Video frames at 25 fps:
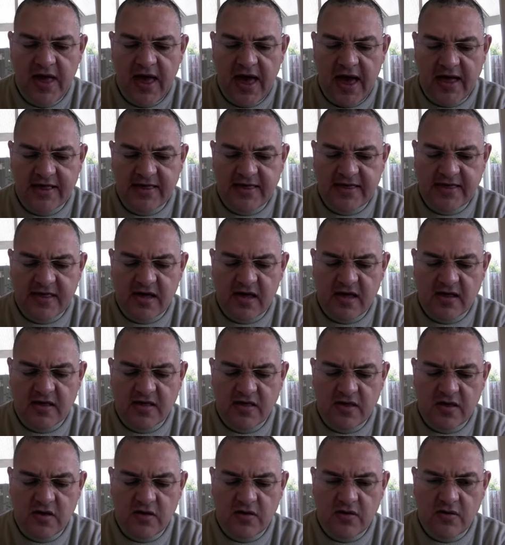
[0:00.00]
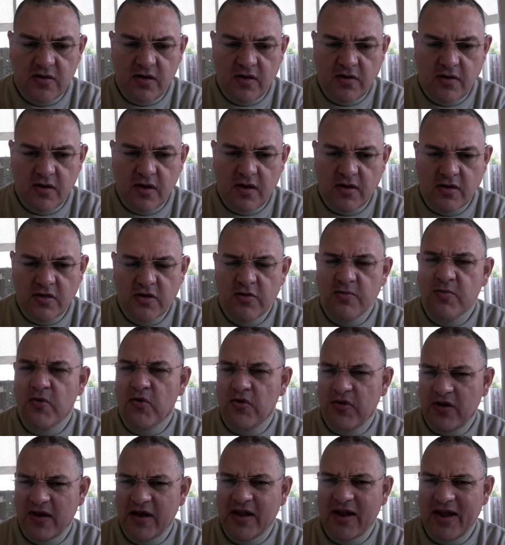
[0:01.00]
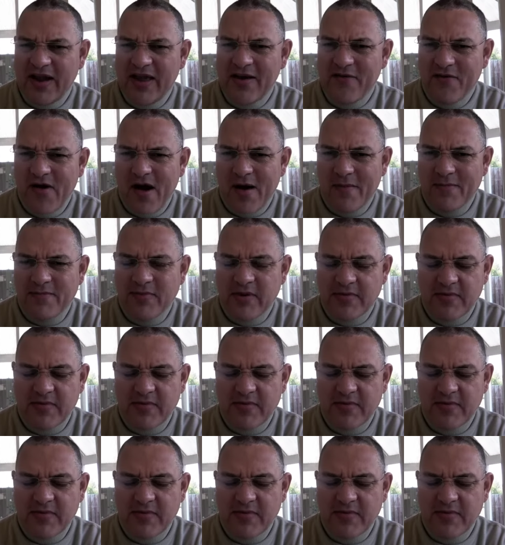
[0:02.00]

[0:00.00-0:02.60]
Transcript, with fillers: and start to do more than clear up.